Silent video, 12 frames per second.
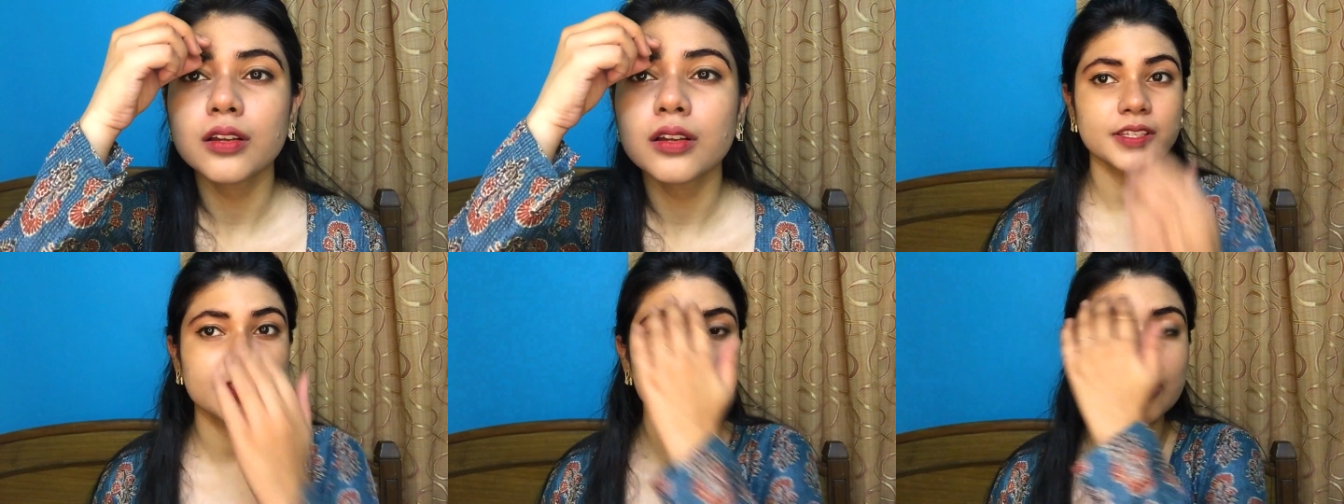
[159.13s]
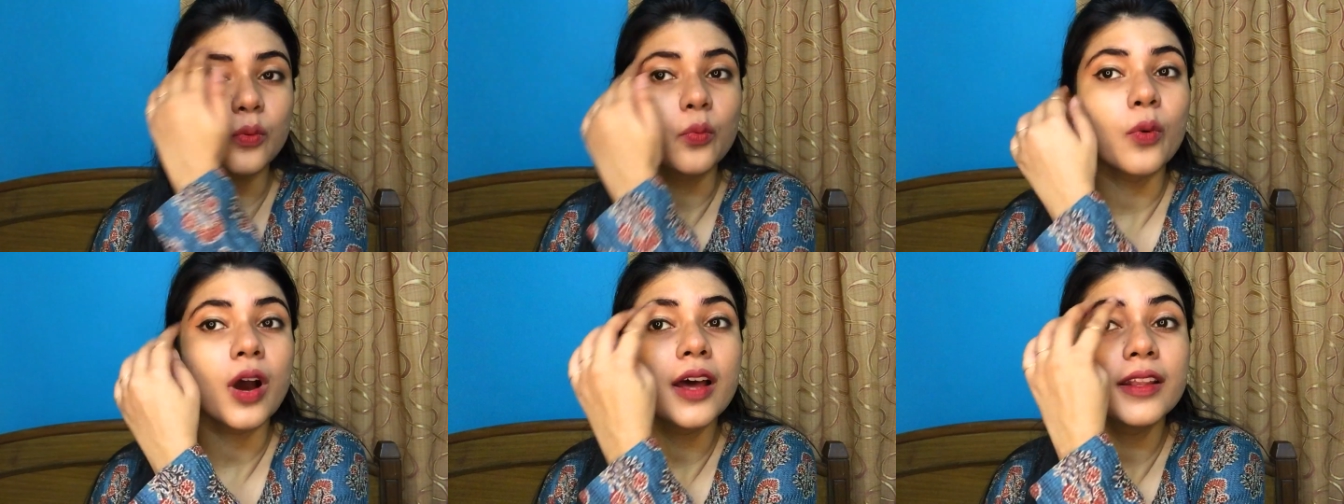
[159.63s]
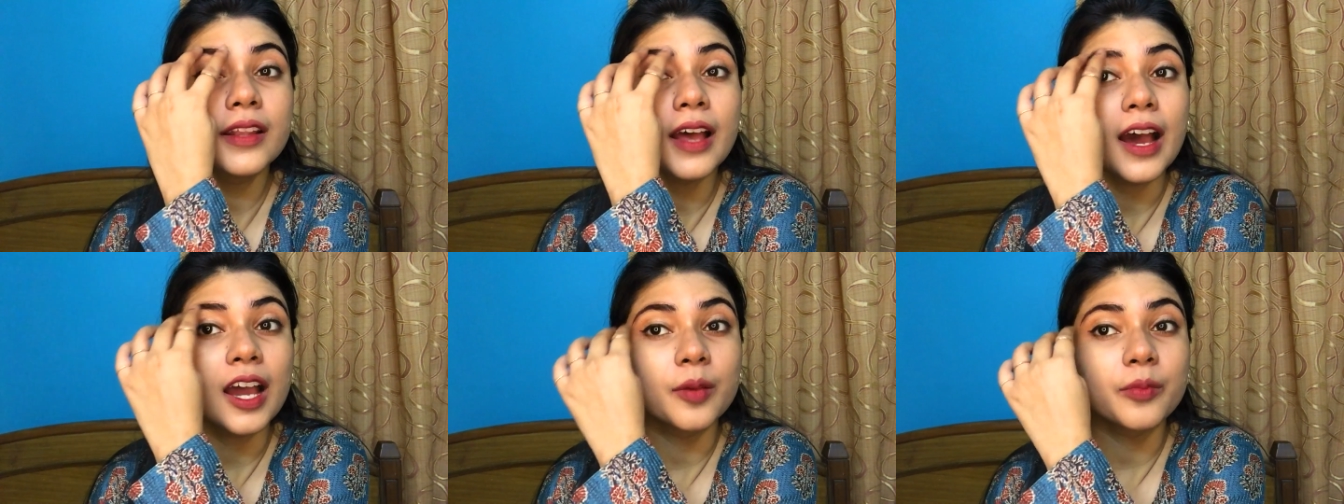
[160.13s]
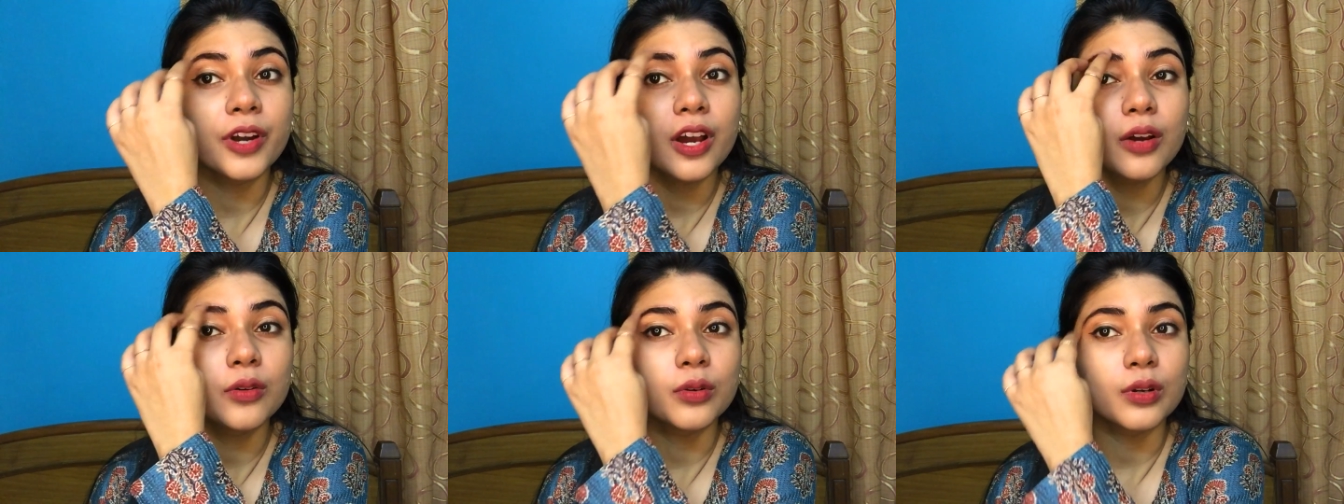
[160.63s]
is one
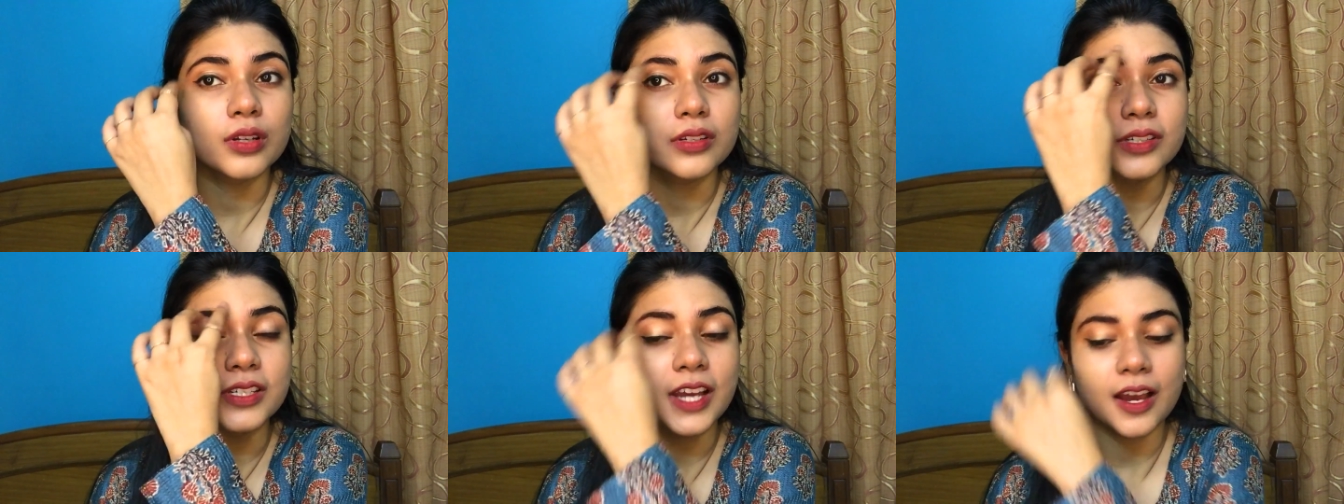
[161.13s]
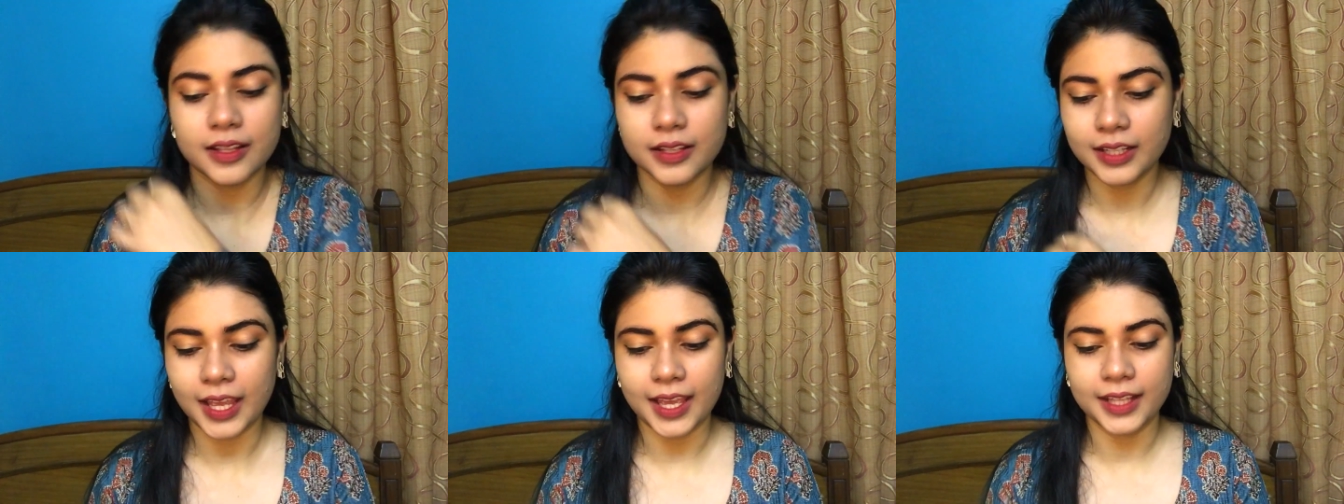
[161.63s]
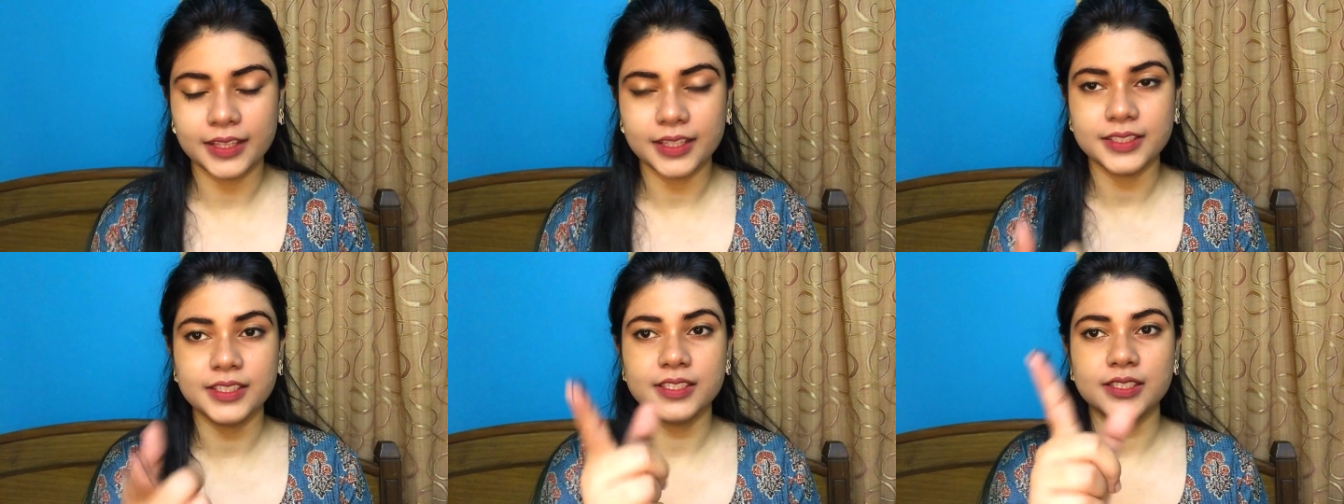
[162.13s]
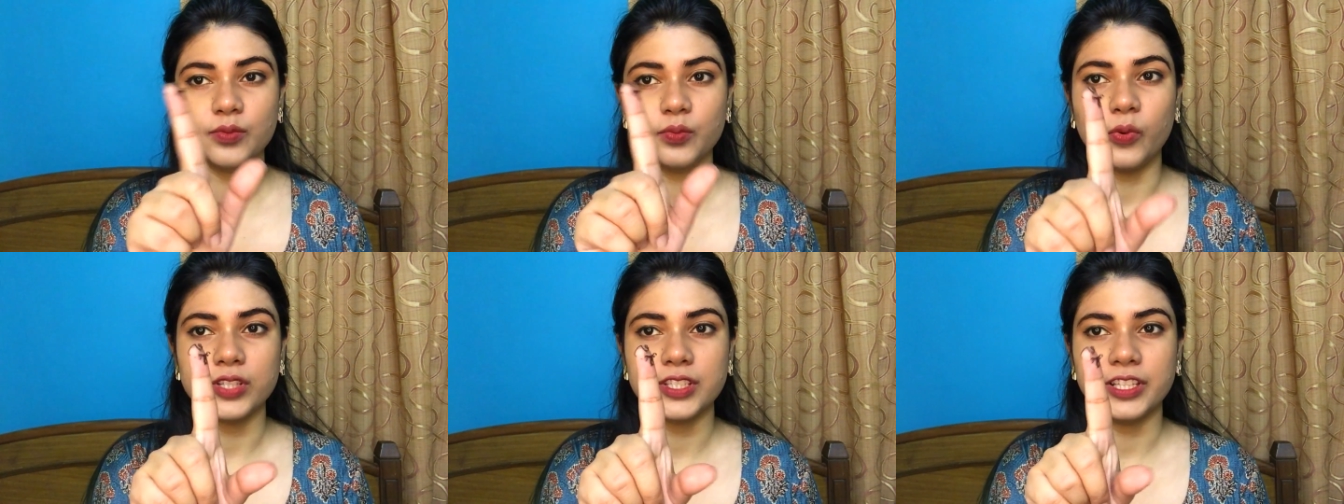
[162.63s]
eyebrow done and this is
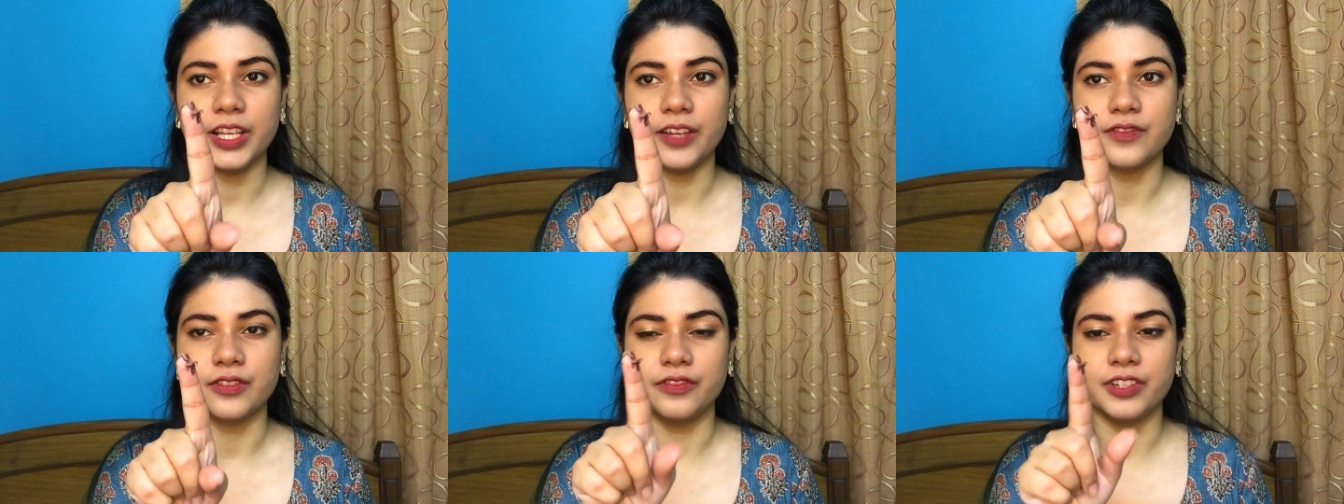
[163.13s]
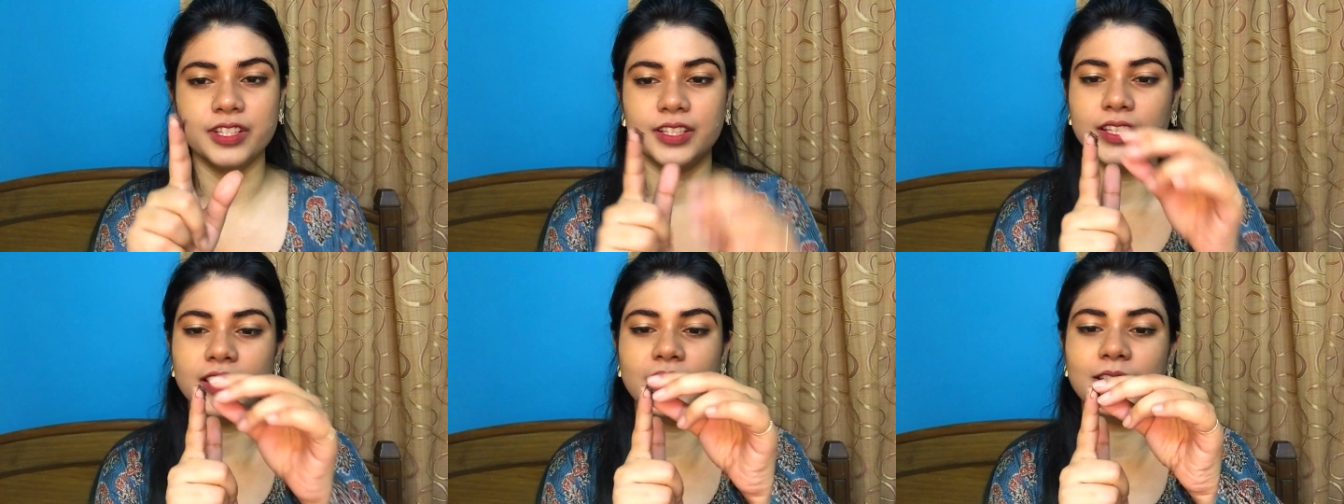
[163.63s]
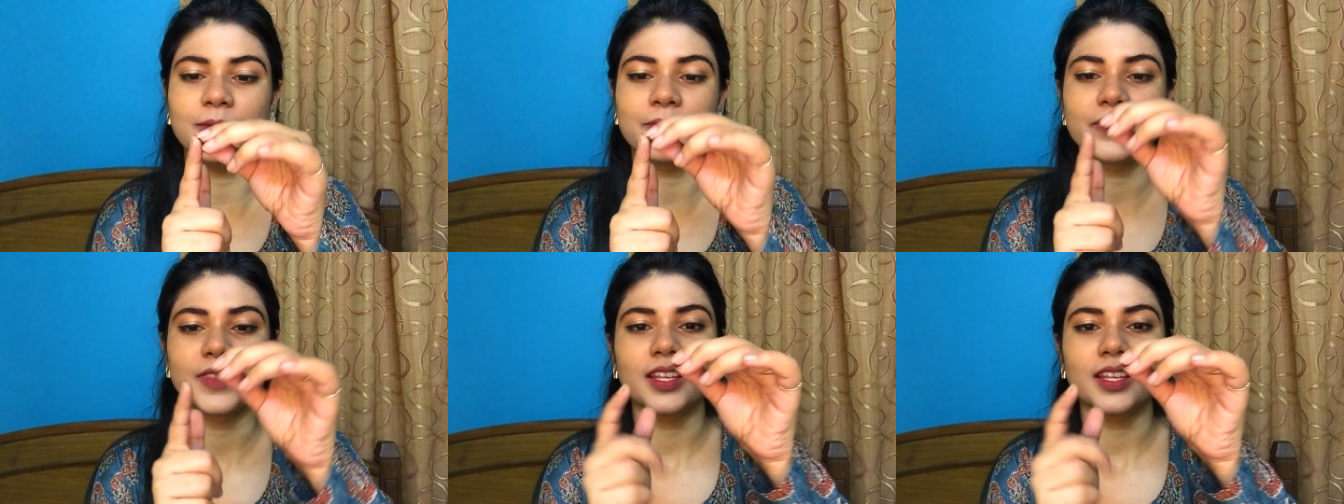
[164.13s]
what's left of it the